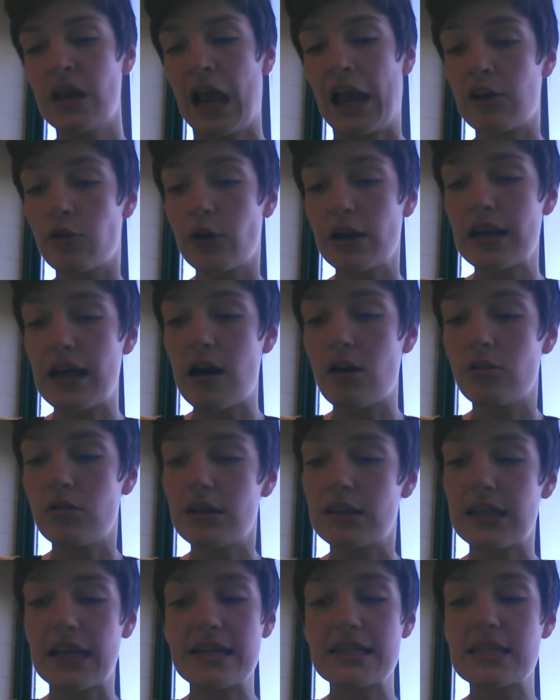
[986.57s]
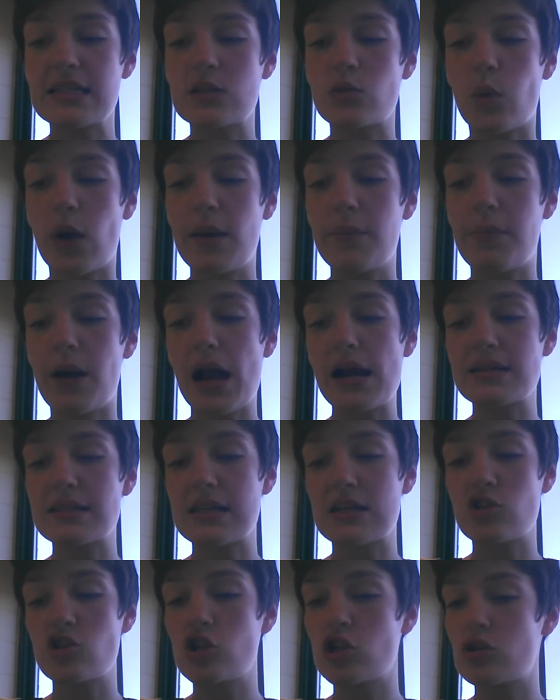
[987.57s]
Henry knelt and laced his white
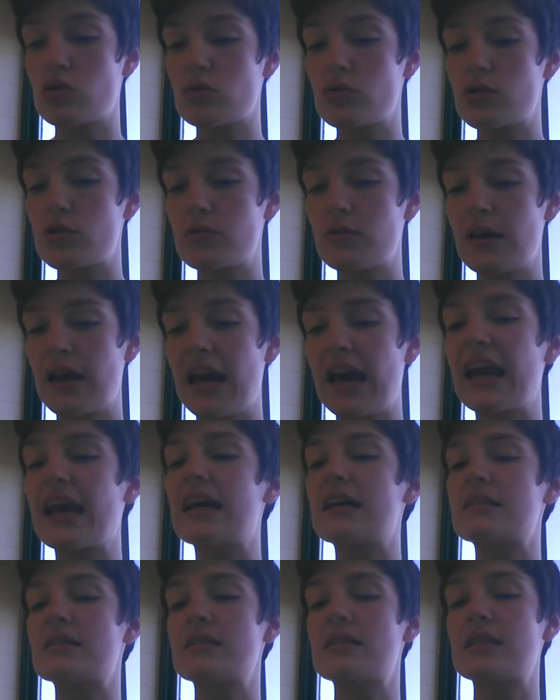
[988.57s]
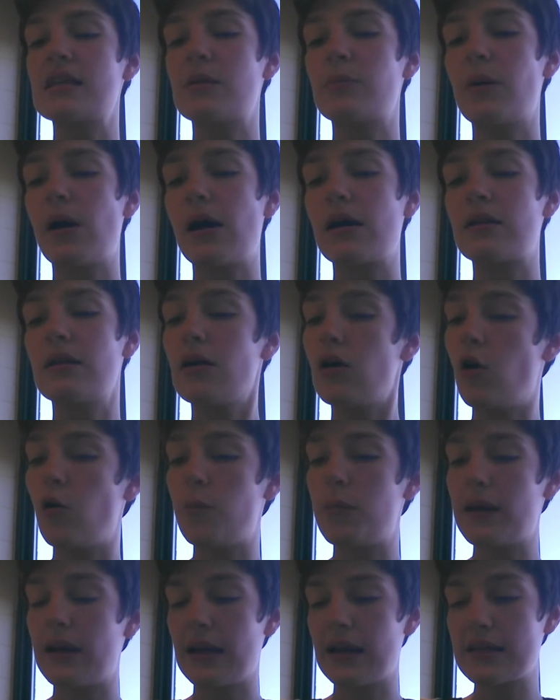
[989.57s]
boxing shoes. Hands, said Bud,
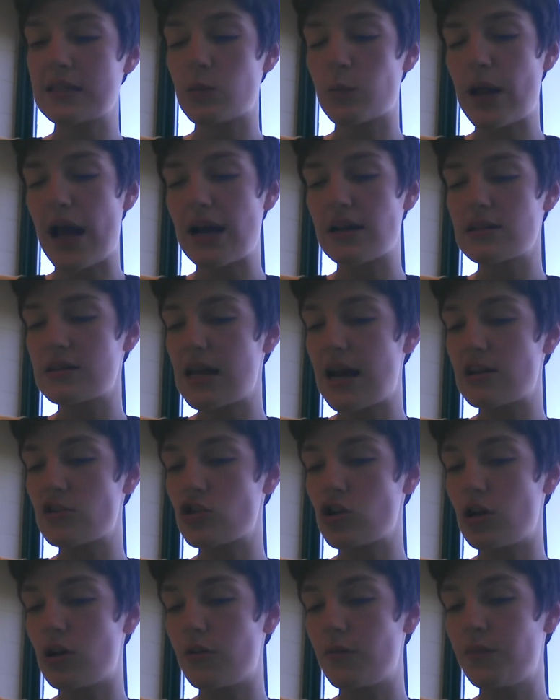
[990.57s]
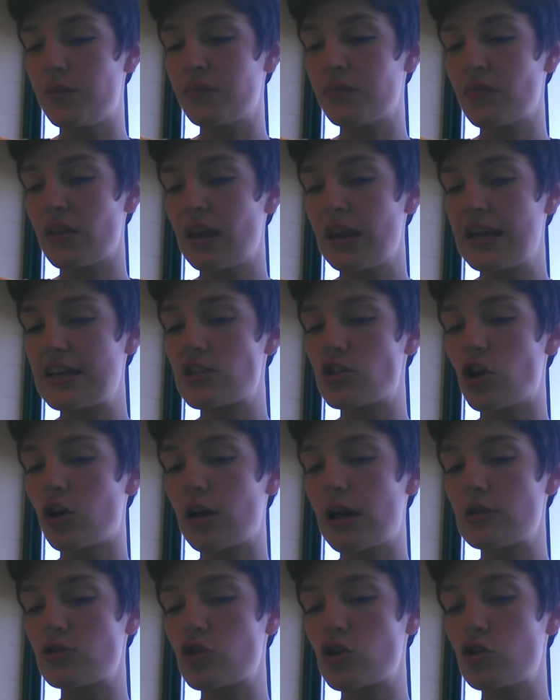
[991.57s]
opening his black satchel. He
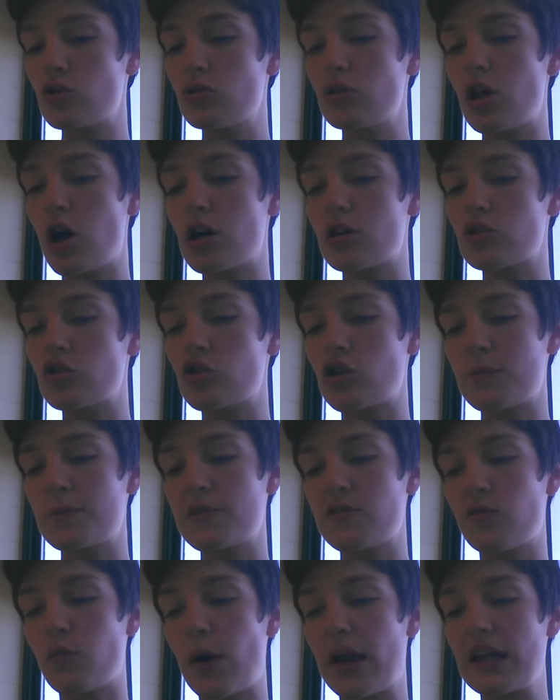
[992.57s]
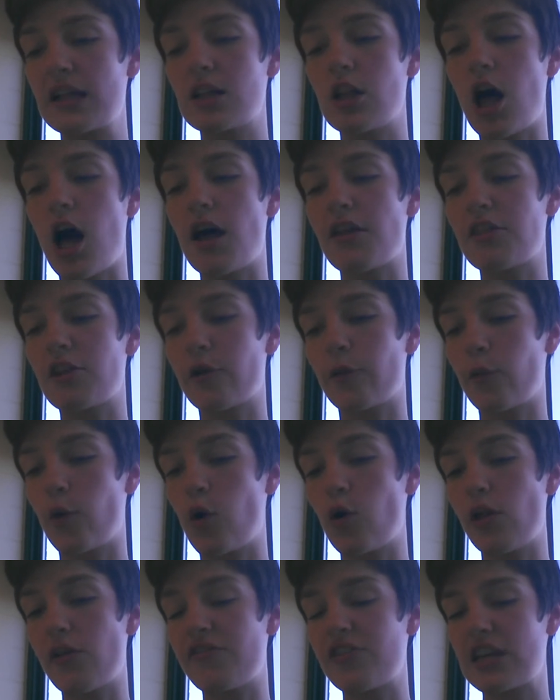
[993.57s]
took out two long strips of white cloth and a
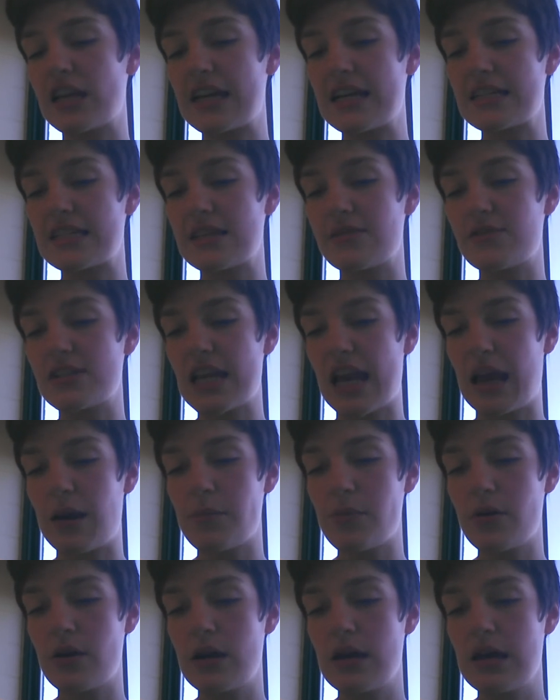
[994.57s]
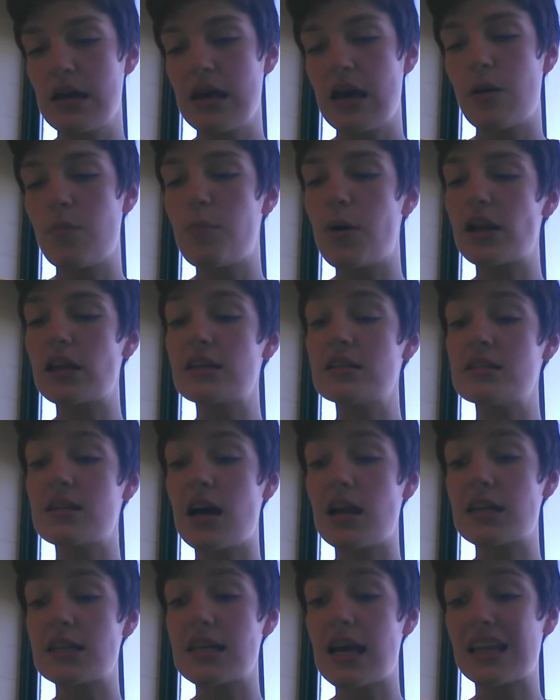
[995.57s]
roll of adhesive tape, and Bud and
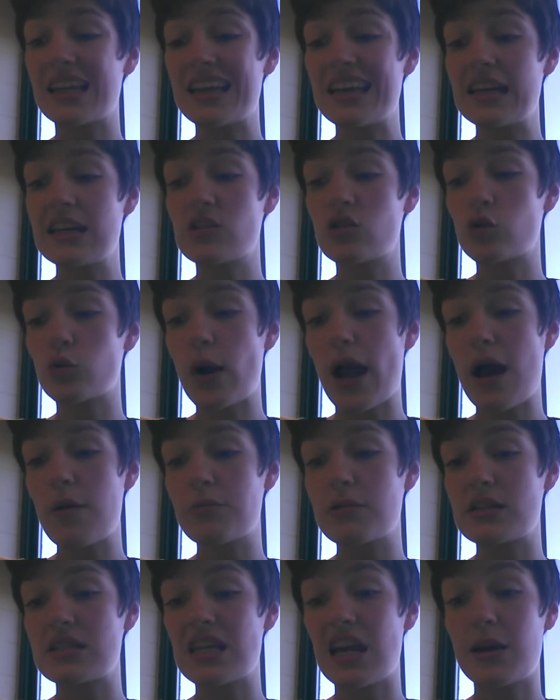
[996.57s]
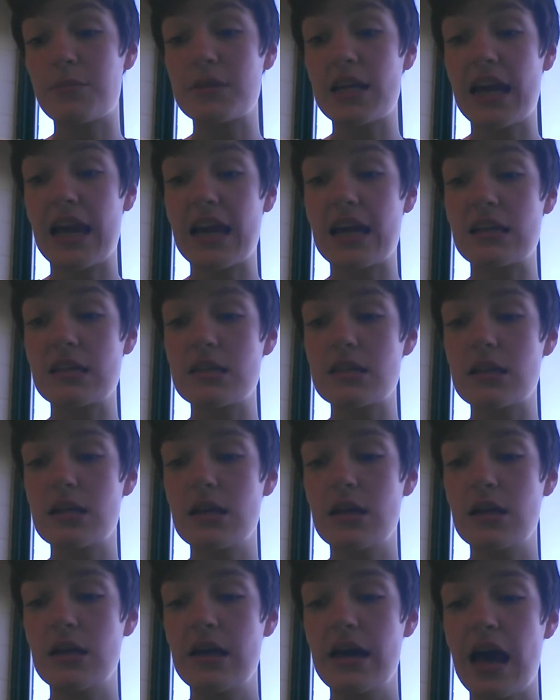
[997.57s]
Donatelli each wrapped and taped a hand.
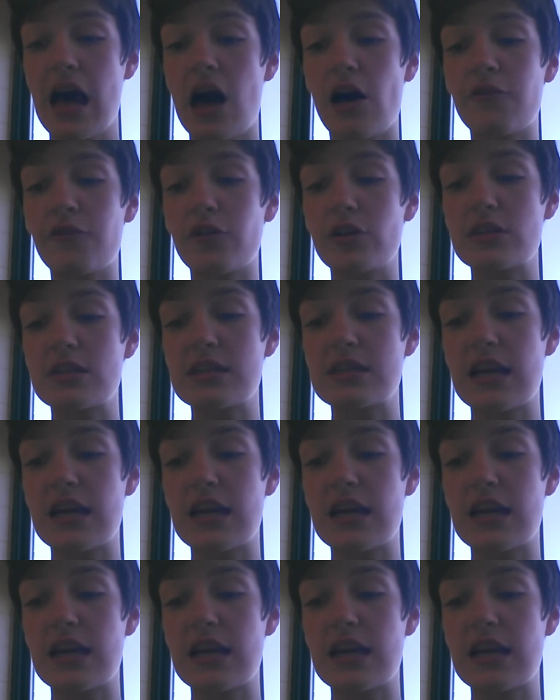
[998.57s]
Alfred